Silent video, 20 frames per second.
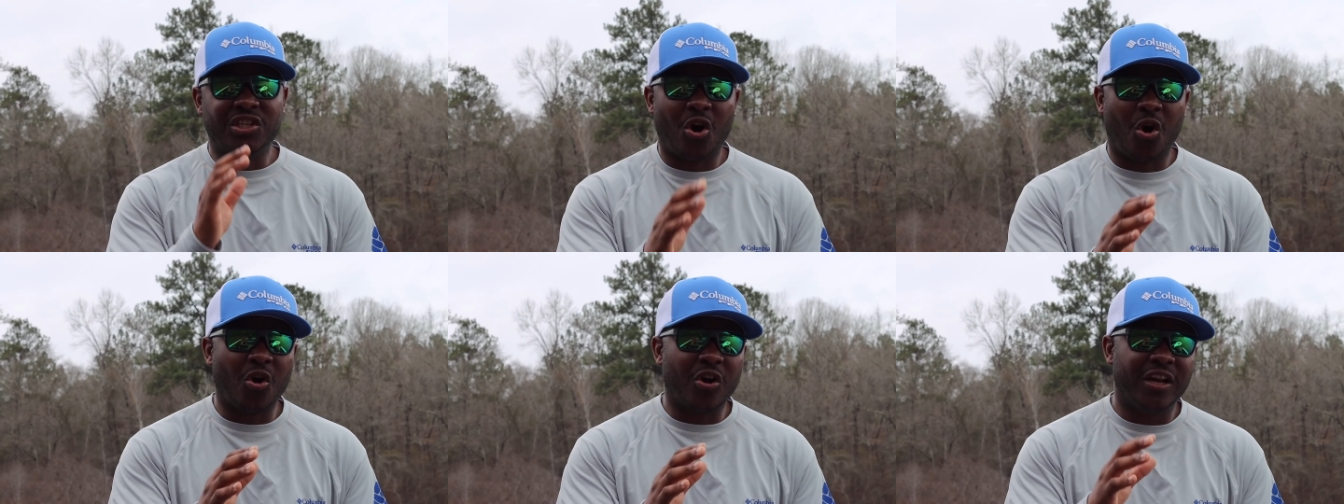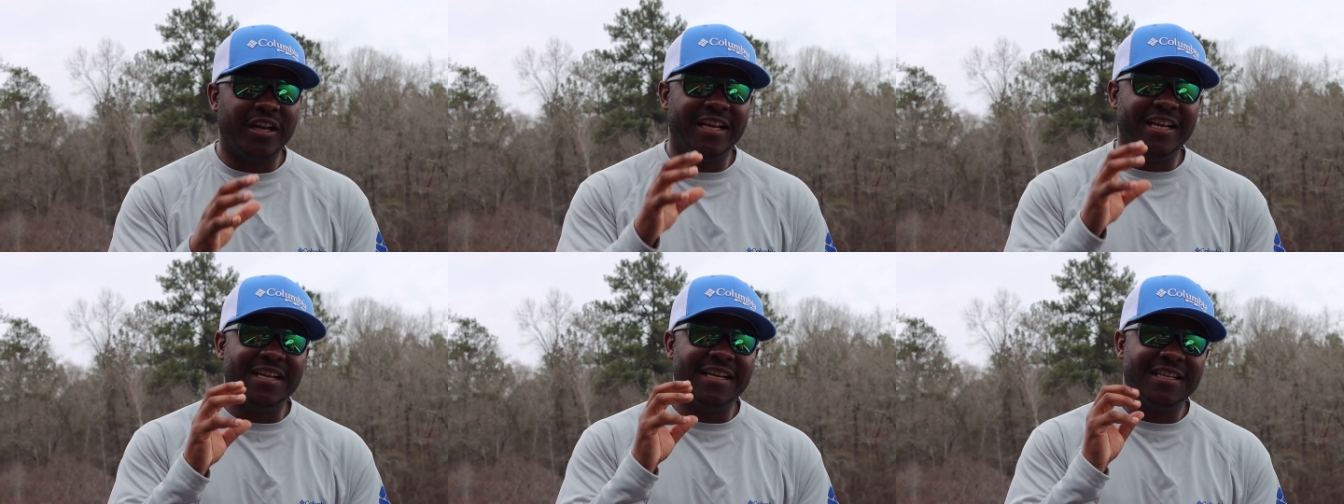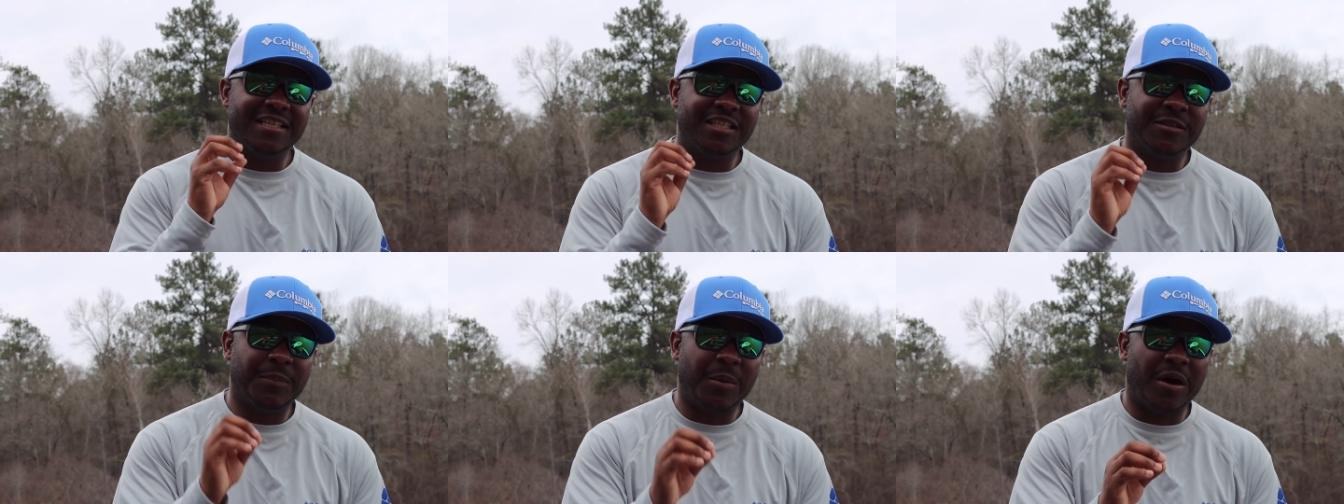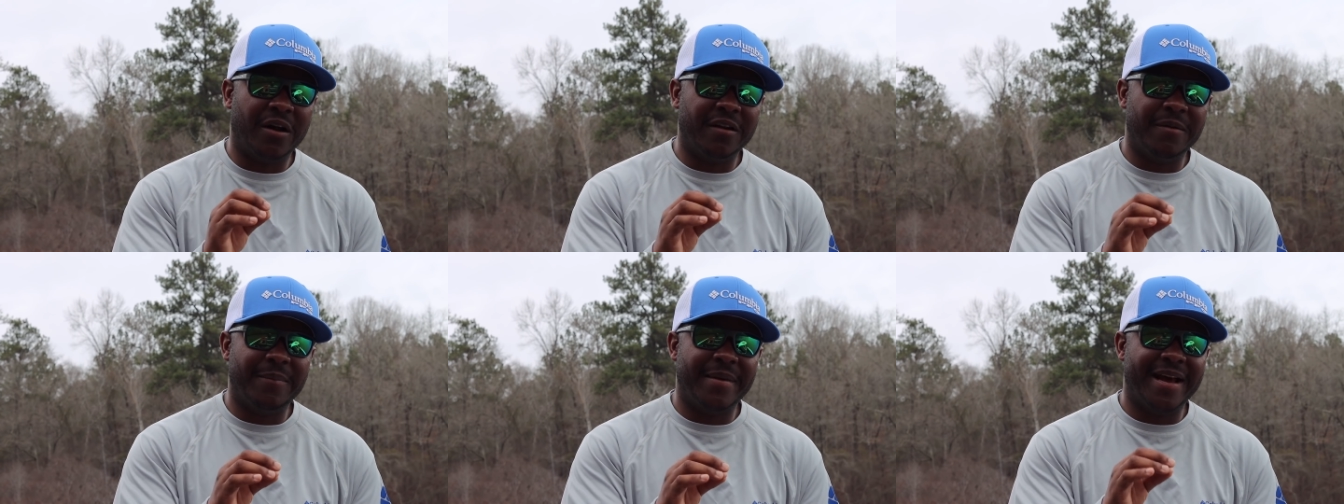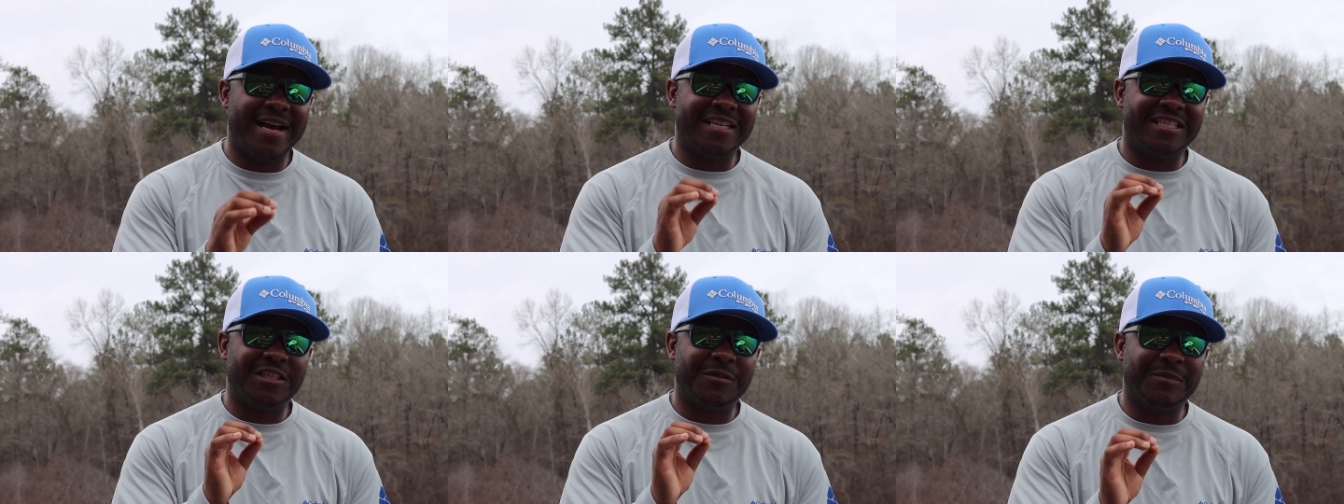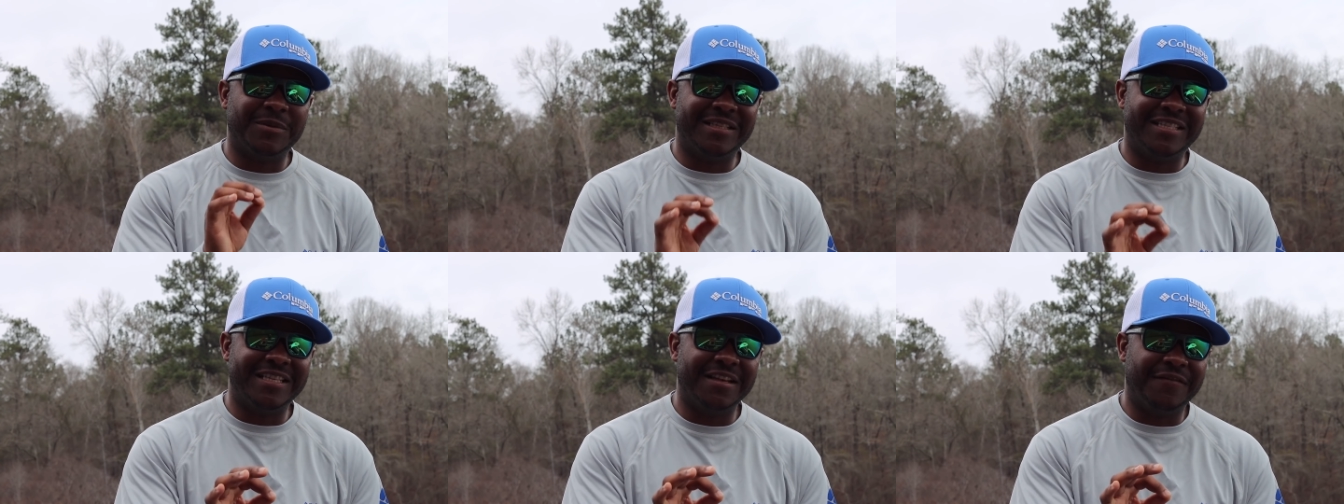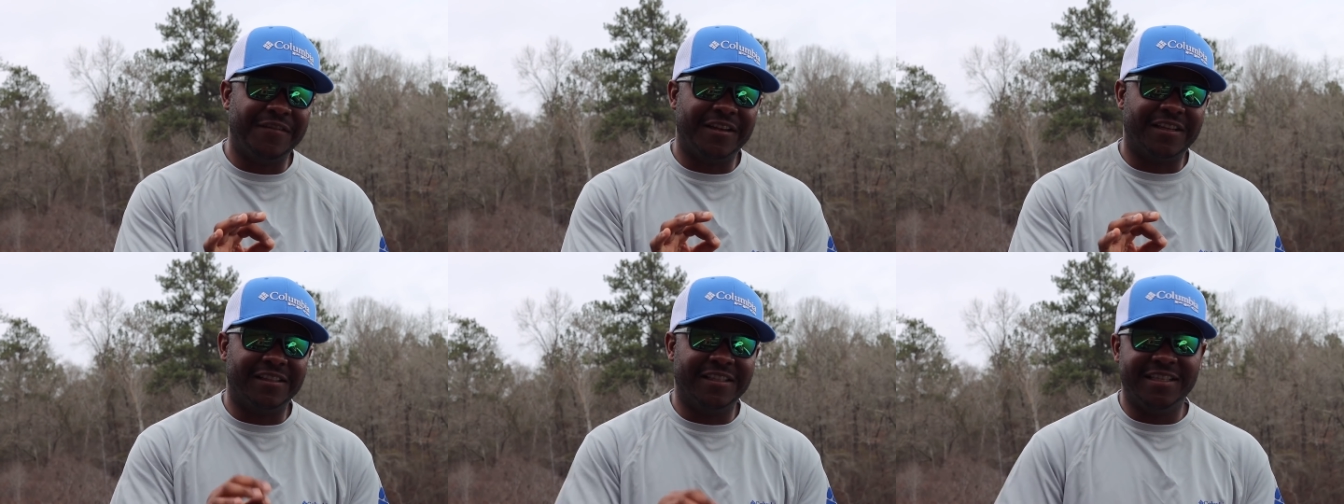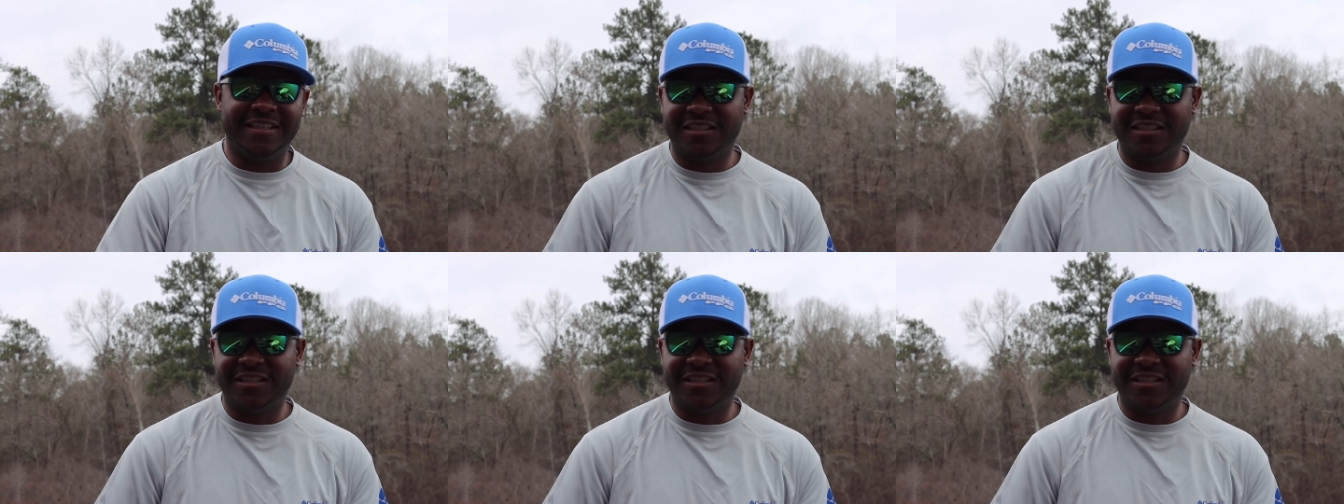targeting spawning bass specifically.